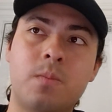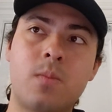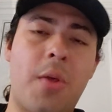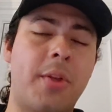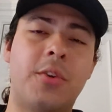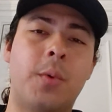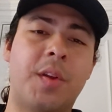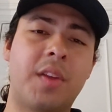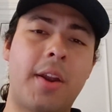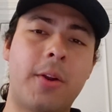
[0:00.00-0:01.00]
Nothing too
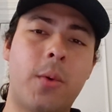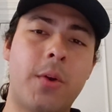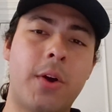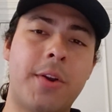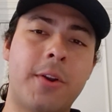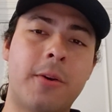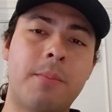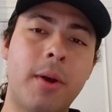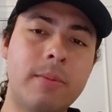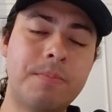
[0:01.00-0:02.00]
exciting going on here,
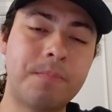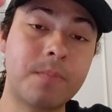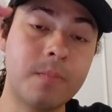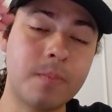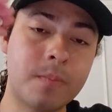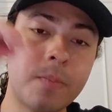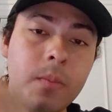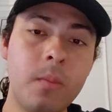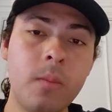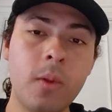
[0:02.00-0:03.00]
but
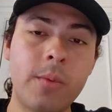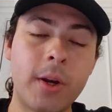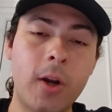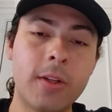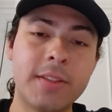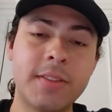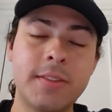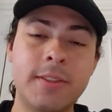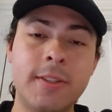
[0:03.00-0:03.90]
regardless,